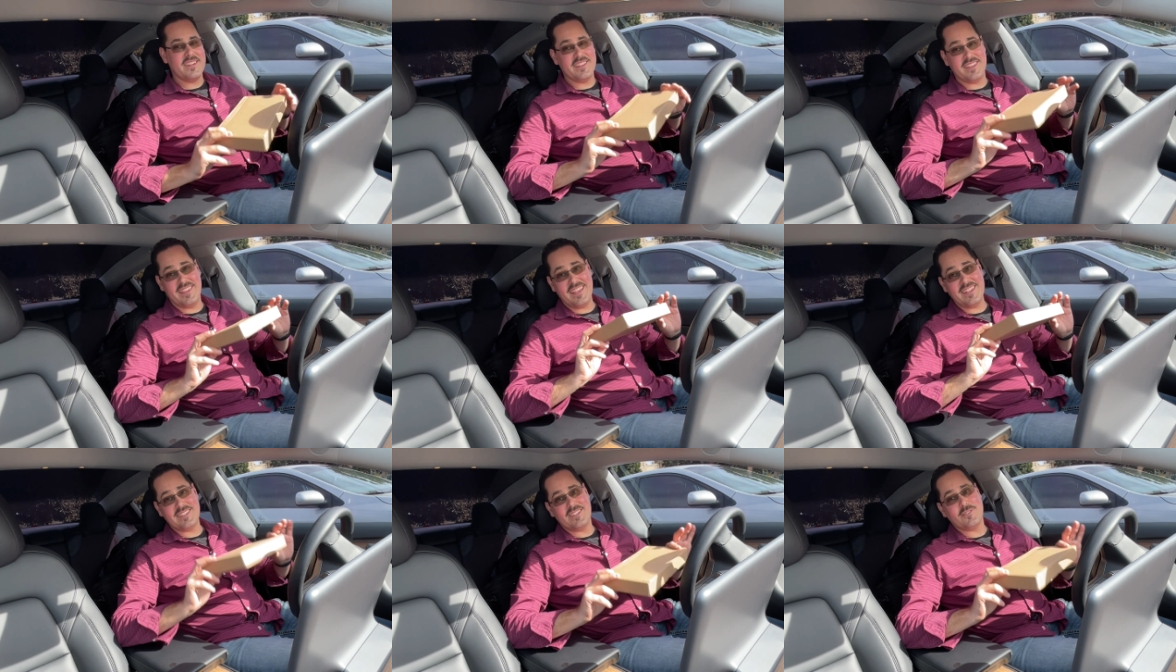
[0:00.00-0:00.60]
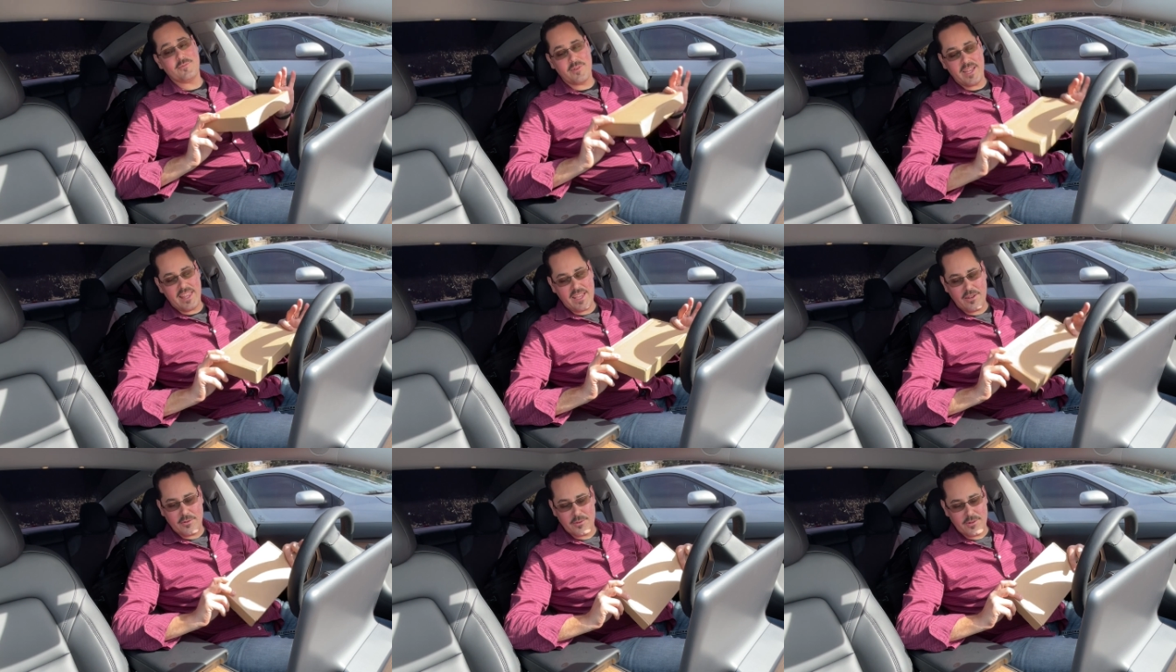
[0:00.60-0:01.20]
This is
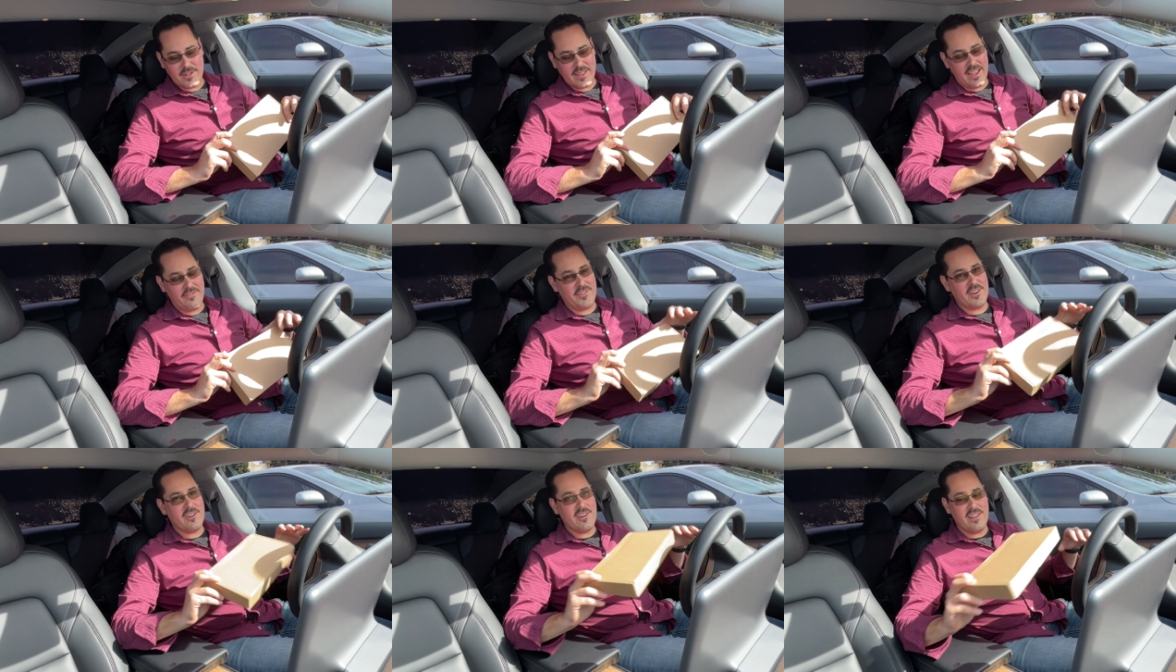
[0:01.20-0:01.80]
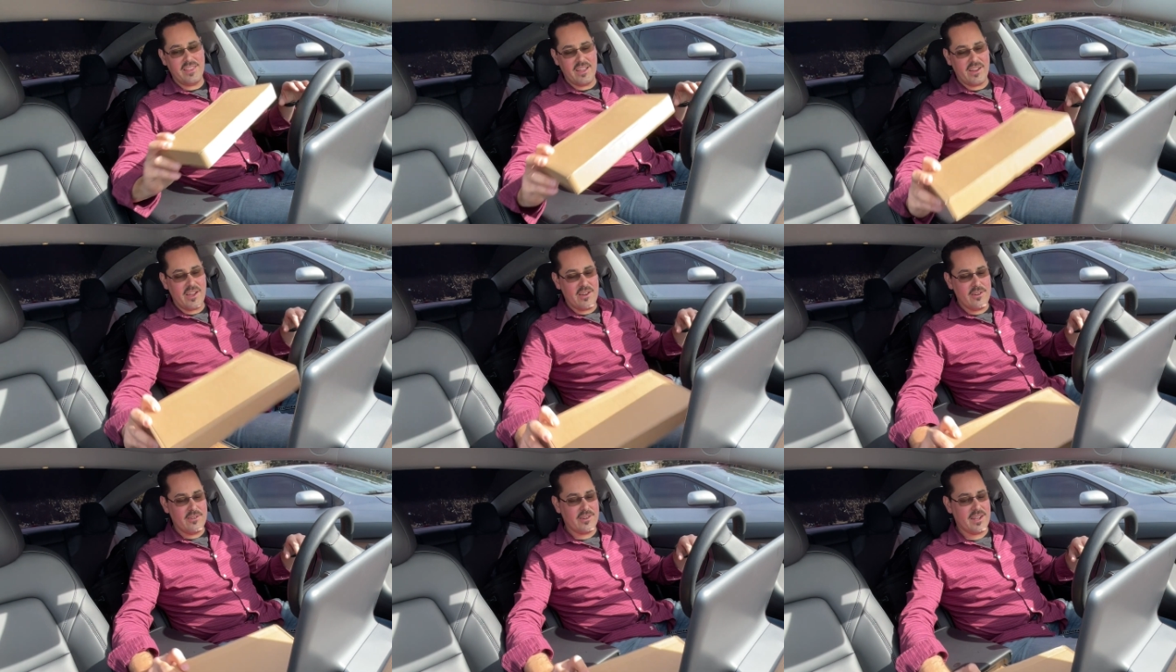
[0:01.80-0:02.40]
really cool. If you're on the
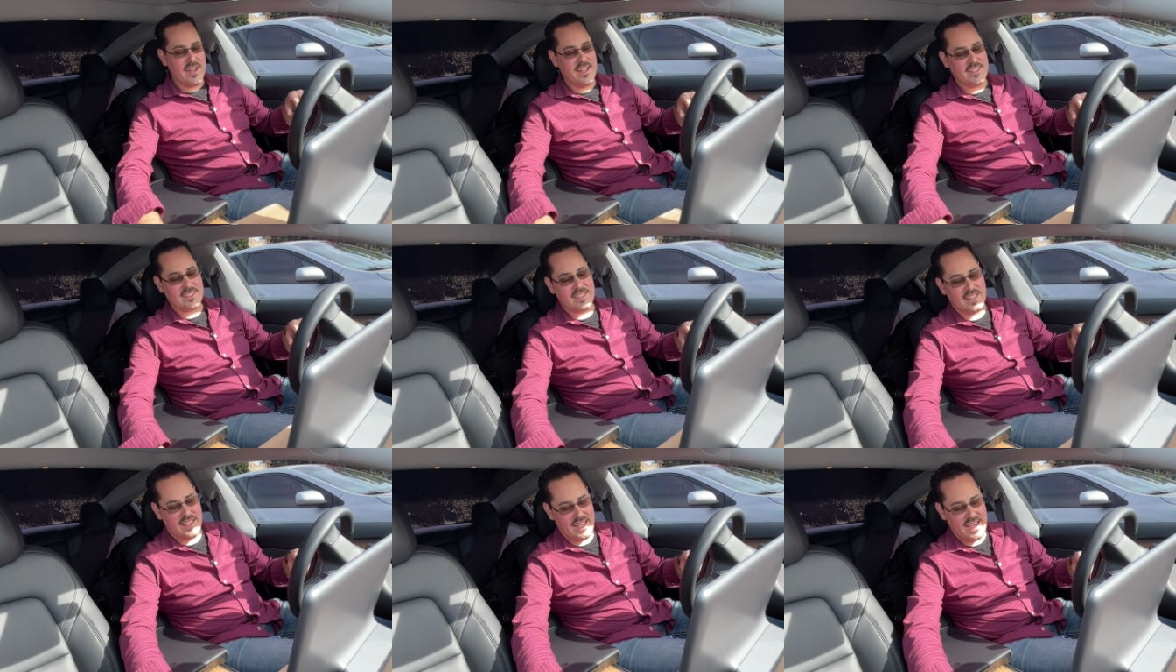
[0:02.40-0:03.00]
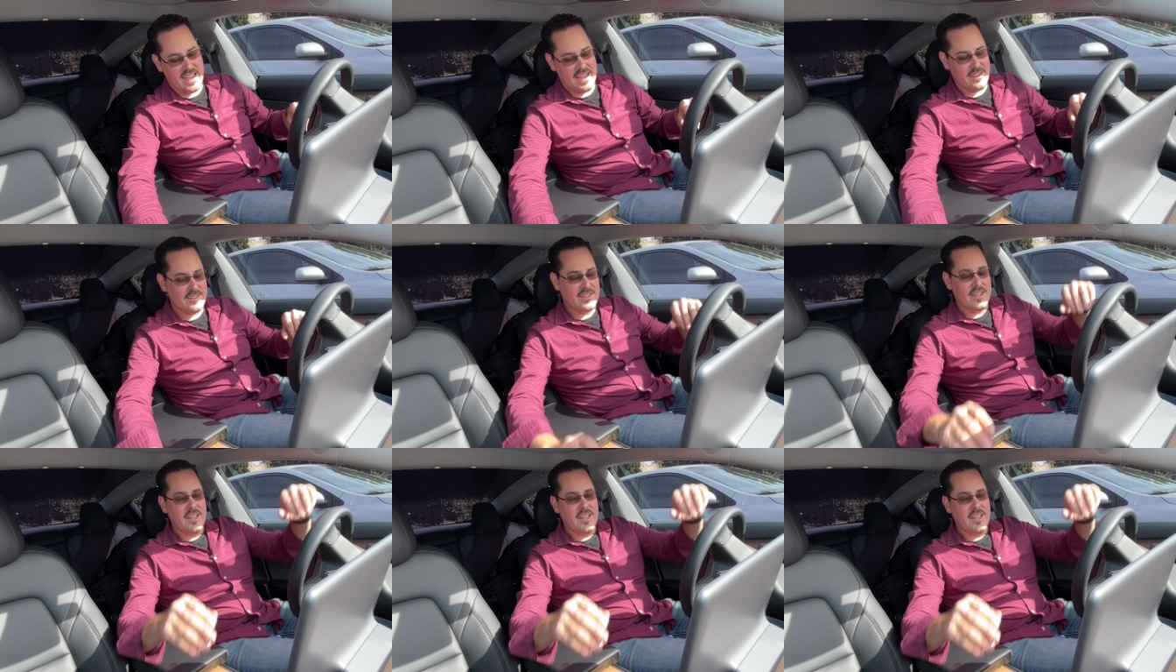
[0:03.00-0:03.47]
go constantly,